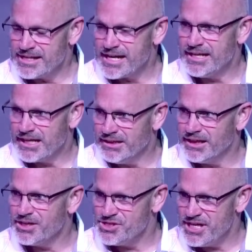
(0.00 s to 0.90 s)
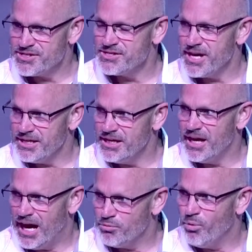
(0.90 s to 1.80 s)
As I declare, Jesus,
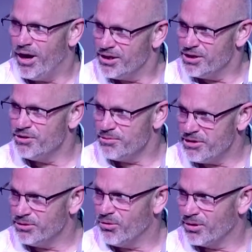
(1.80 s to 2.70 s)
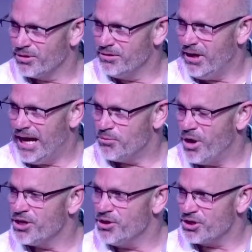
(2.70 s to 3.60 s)
I want you to be Lord. I
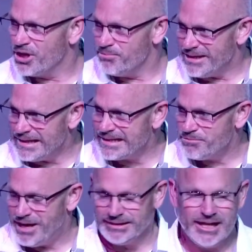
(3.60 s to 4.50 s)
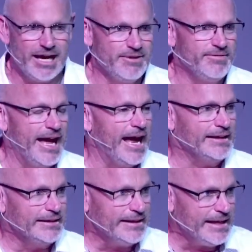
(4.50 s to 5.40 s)
want you to come into my life
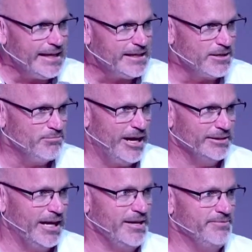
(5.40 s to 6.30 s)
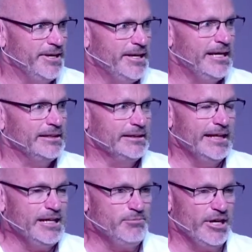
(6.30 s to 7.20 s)
and lead my life.
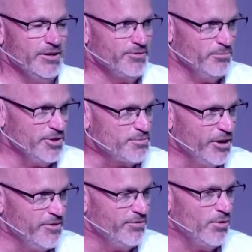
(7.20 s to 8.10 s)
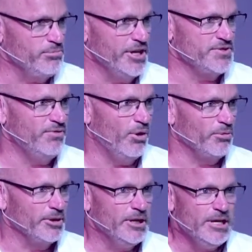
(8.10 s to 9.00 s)
Lead me from this place
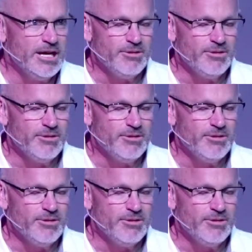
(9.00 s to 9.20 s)
forward.